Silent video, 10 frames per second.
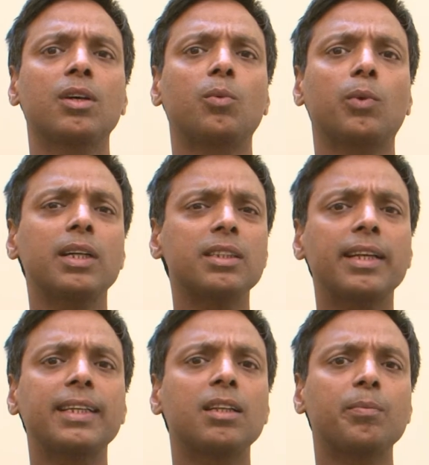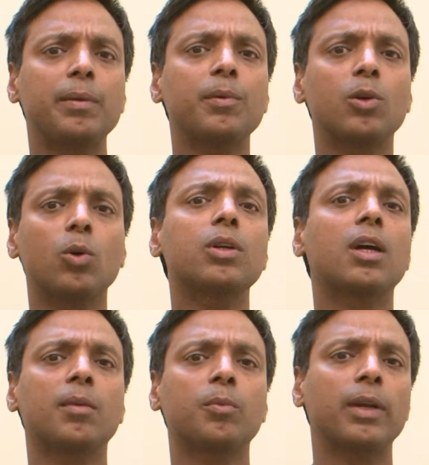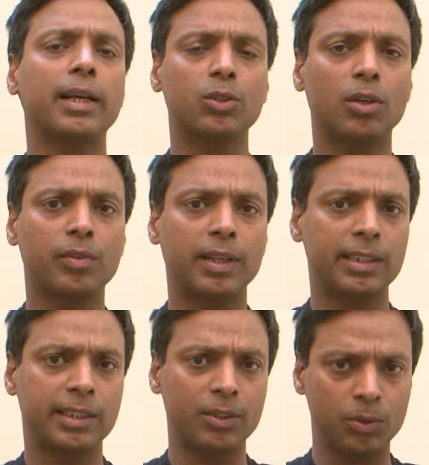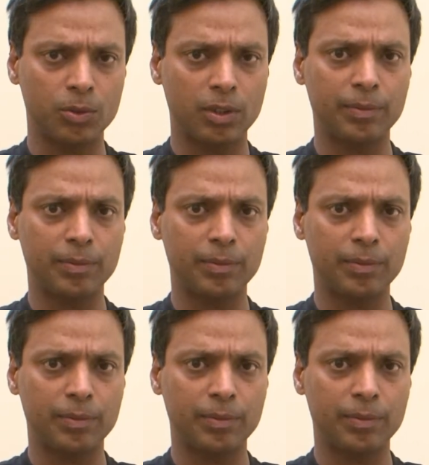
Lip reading: what is the reason people don't carpool as often as they do.